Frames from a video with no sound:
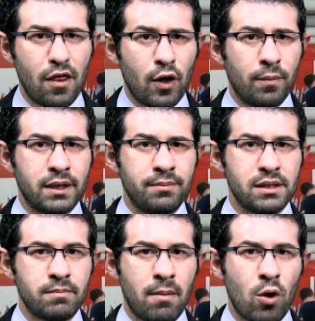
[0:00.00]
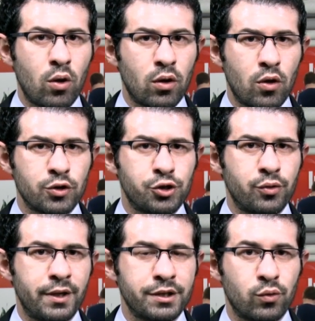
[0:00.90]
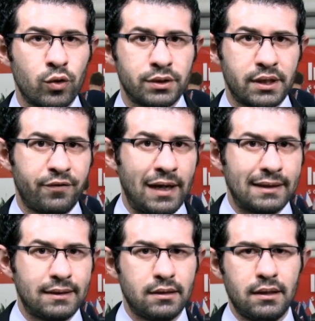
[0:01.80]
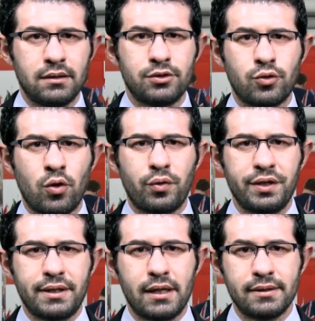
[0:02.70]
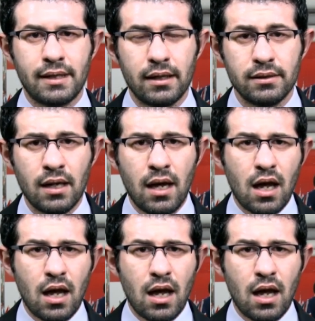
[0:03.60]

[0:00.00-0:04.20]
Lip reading: The optimism among consumers was reflected in strong retail sales,